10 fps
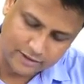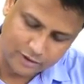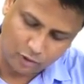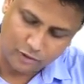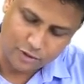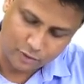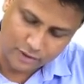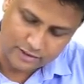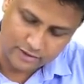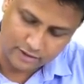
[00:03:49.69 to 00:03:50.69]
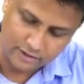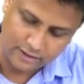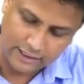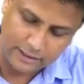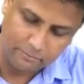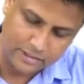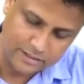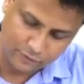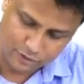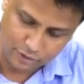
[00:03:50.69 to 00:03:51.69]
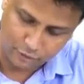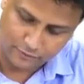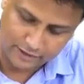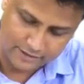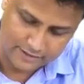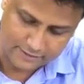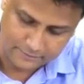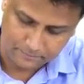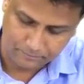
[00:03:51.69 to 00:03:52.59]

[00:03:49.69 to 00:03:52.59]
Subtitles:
it is also known as the limbus fossa ovalis.